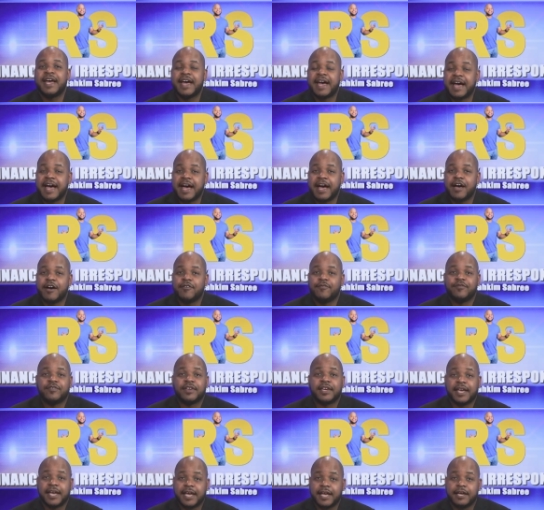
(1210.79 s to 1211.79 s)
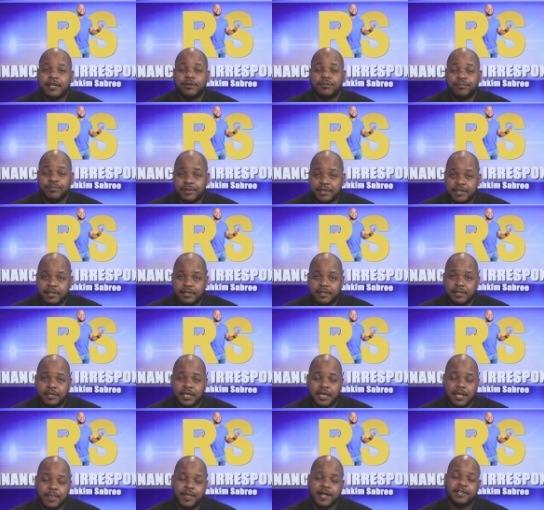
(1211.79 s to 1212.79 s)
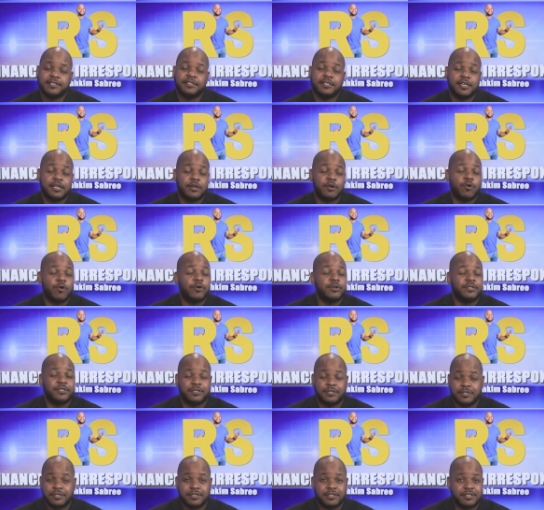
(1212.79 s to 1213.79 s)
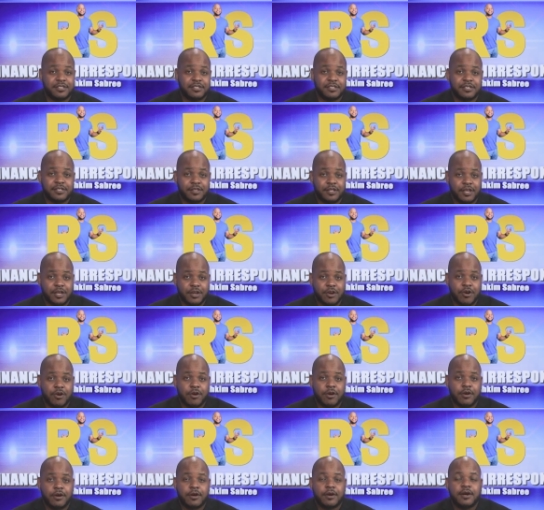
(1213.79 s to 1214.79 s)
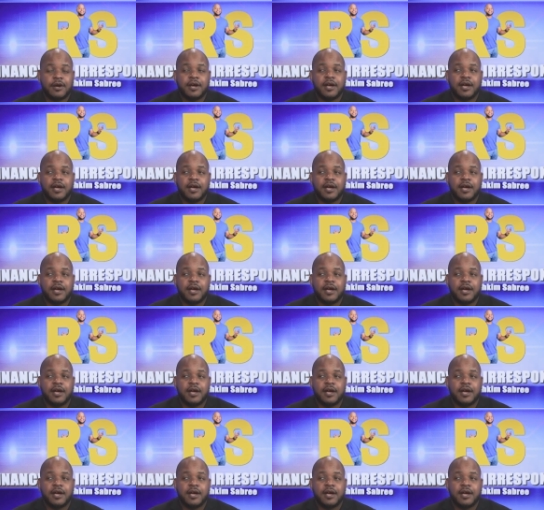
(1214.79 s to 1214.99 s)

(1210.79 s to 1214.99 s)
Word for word: have can be, and I'm not saying in all instances that they are,